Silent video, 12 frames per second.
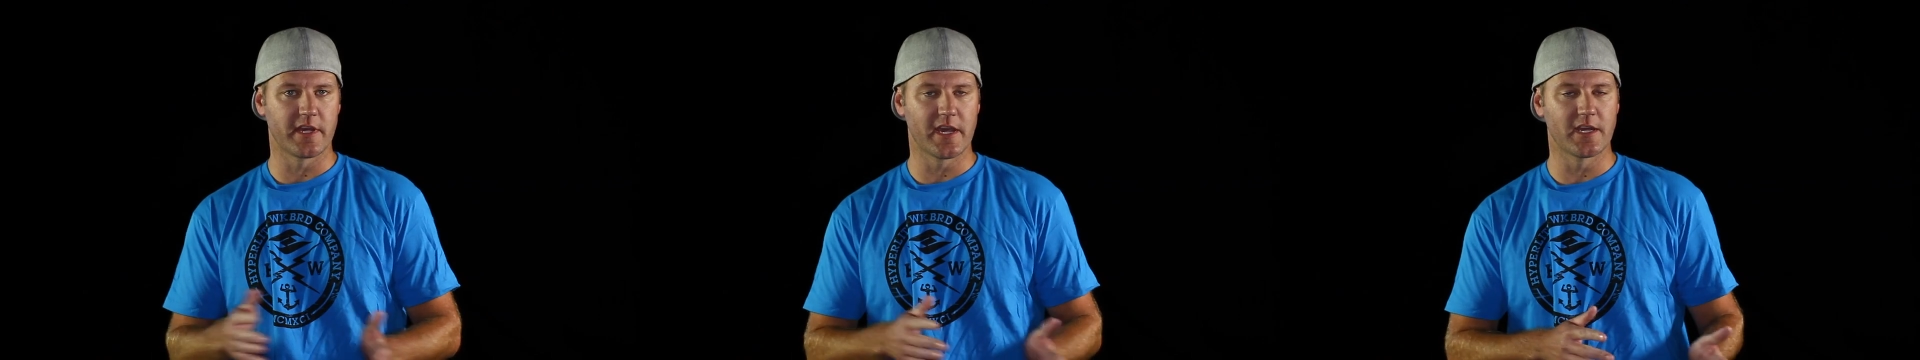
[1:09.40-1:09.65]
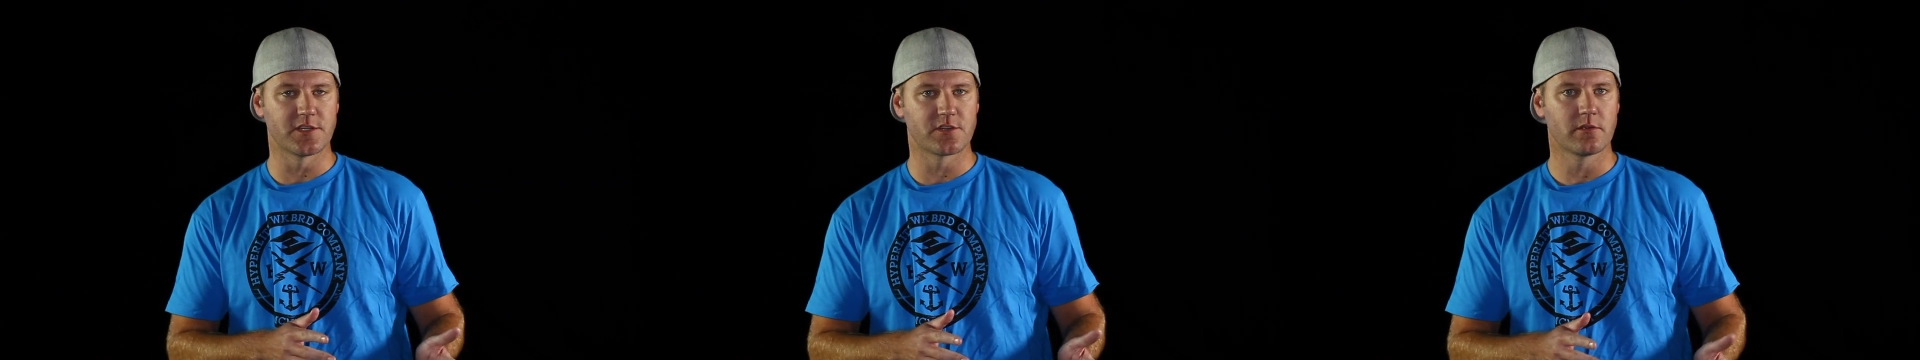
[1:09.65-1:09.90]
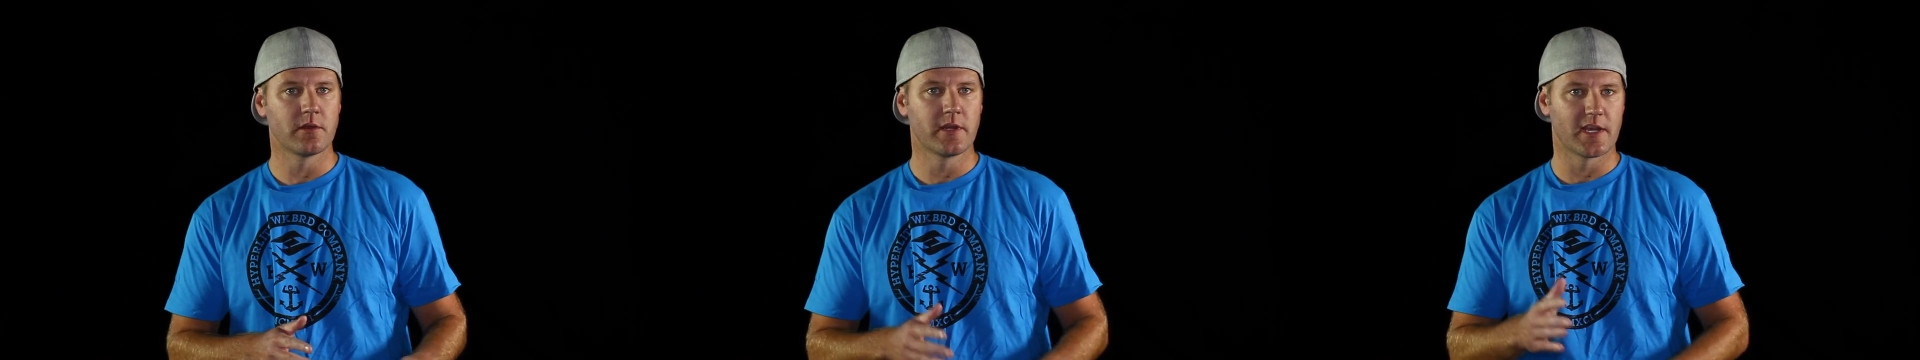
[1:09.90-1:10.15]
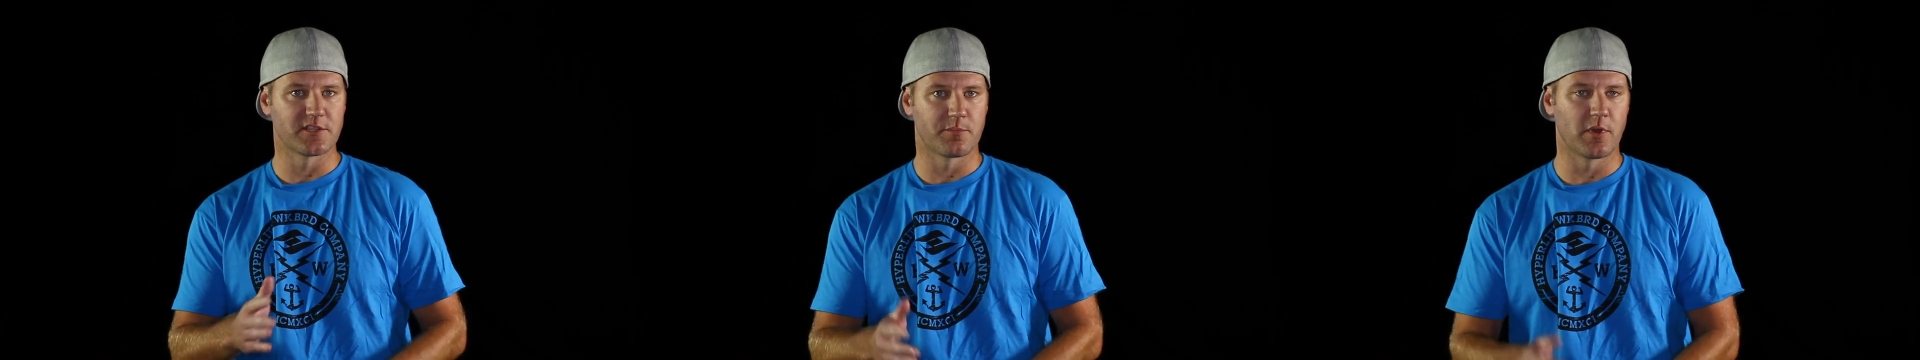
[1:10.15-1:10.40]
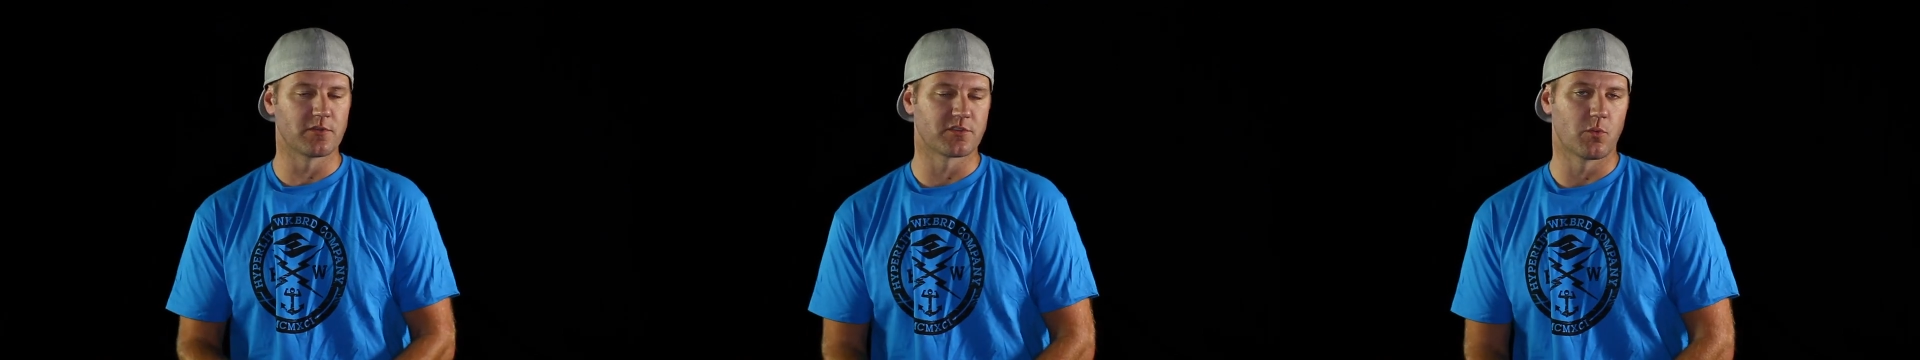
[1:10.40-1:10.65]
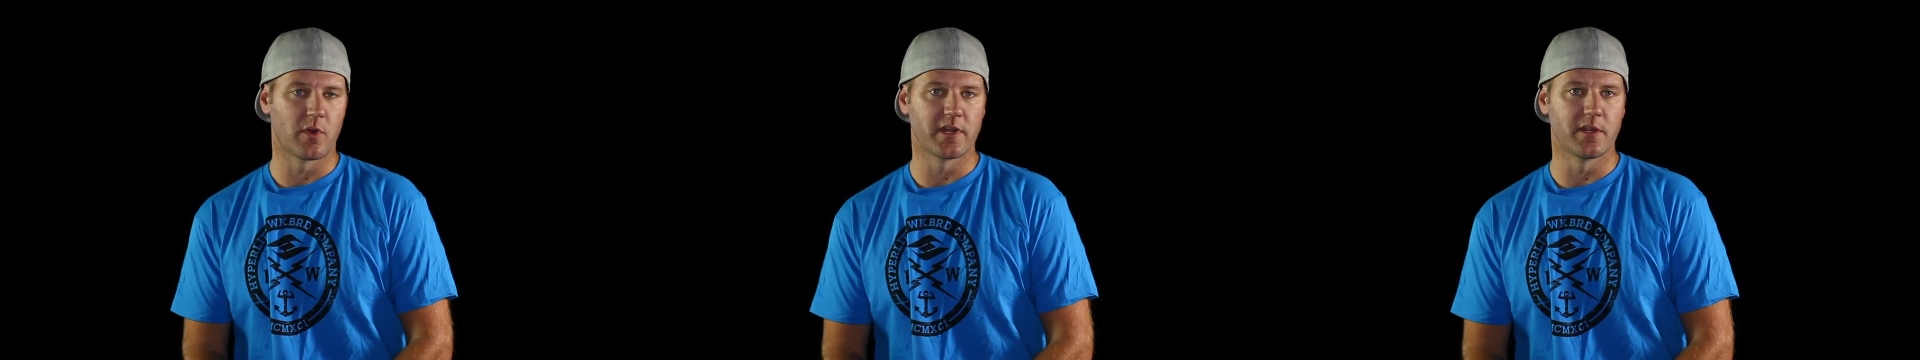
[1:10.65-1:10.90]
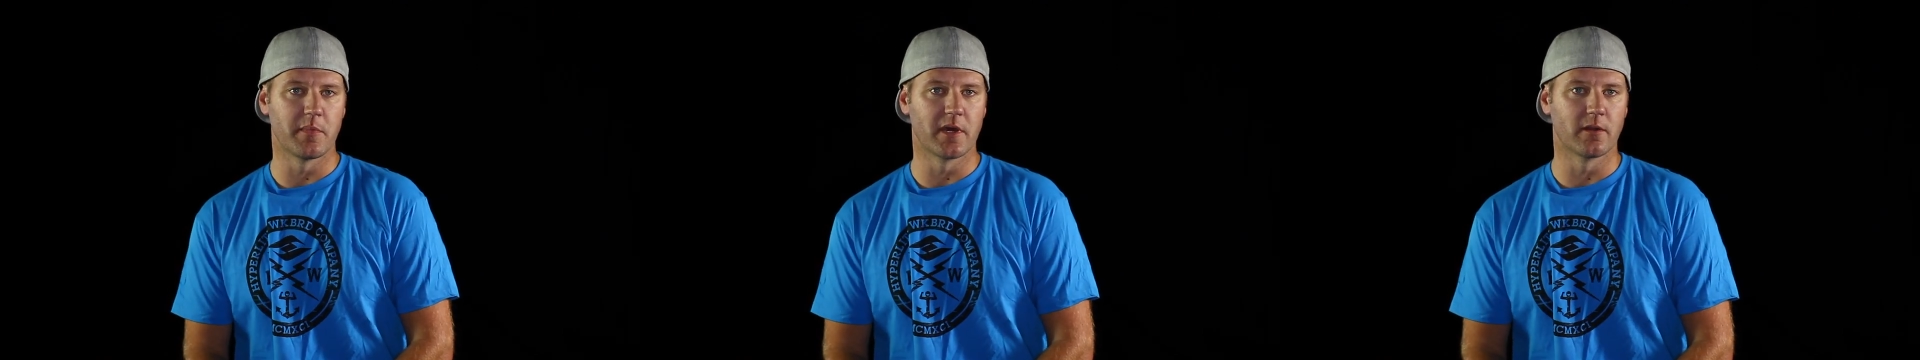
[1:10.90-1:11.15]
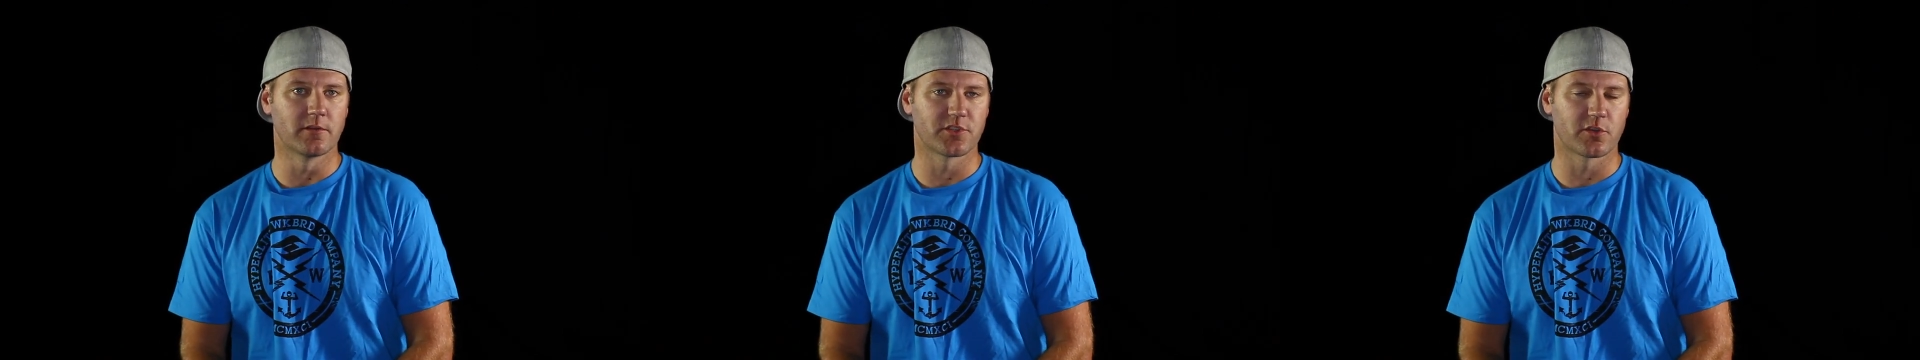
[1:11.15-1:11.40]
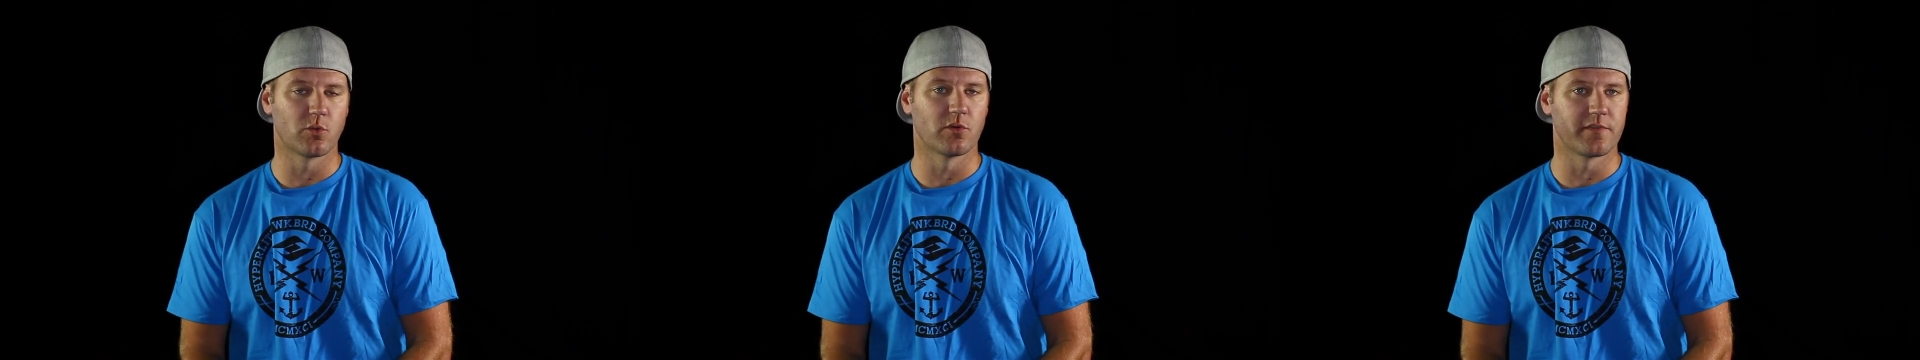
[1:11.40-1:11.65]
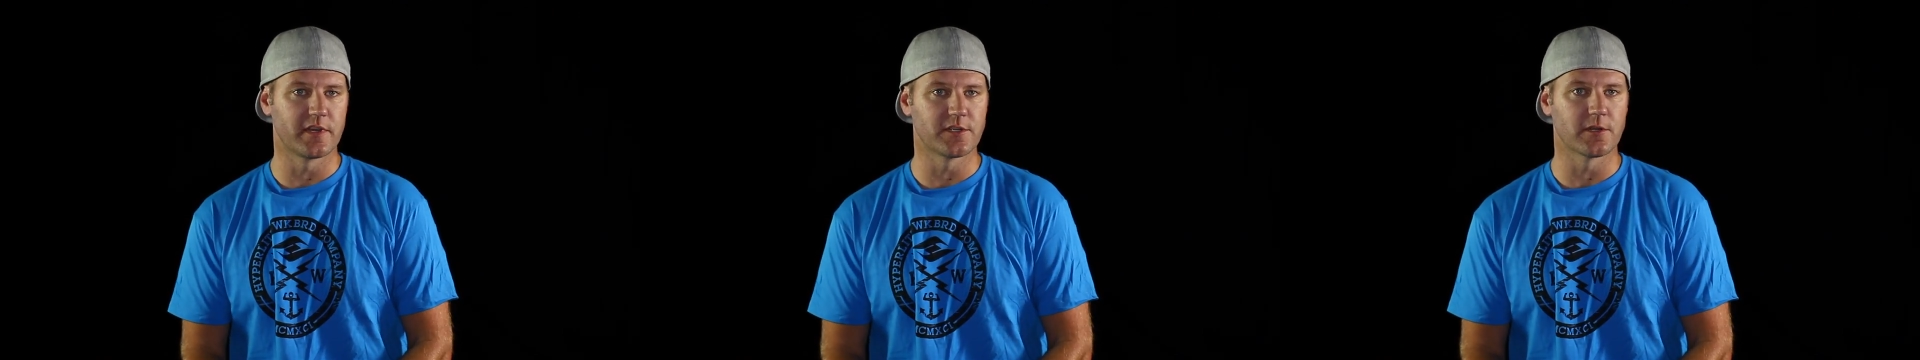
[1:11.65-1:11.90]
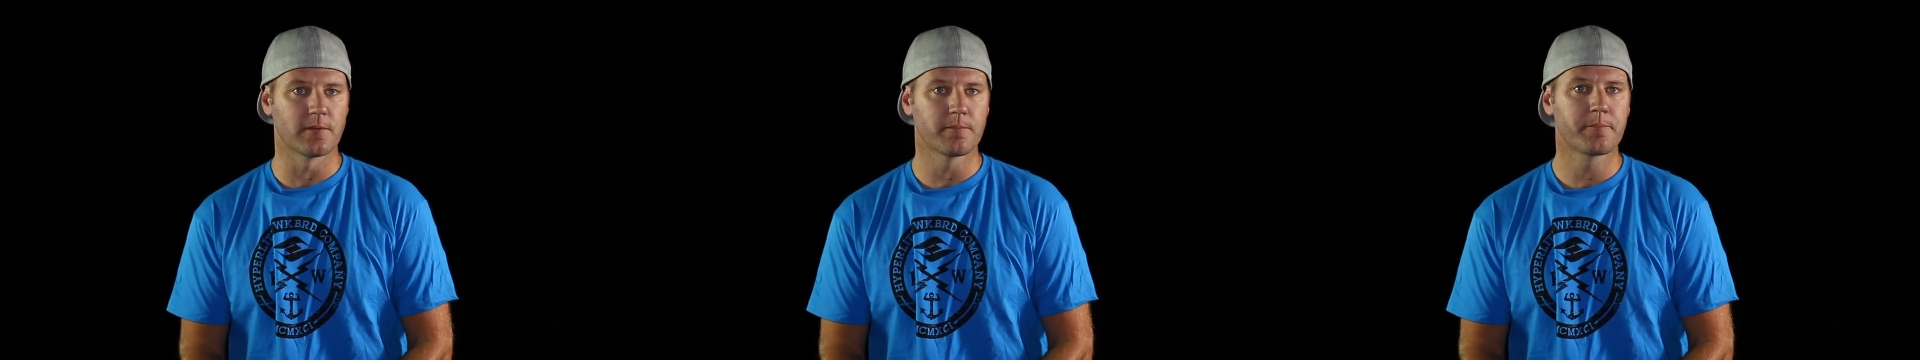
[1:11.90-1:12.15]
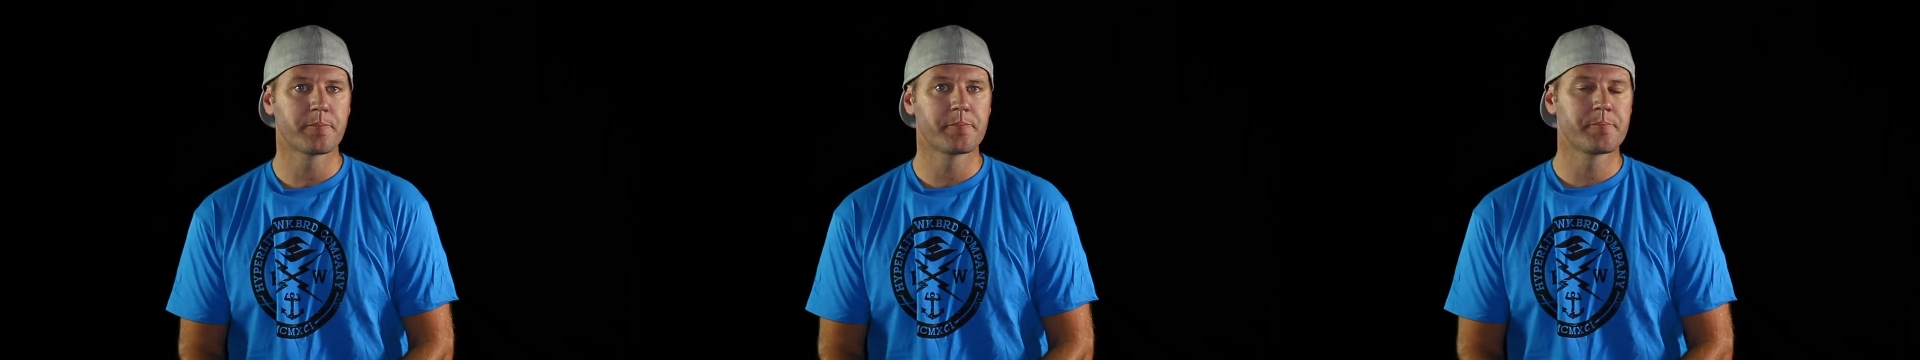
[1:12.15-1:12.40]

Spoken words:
to the edge as opposed to one in the middle. It's a cool feature.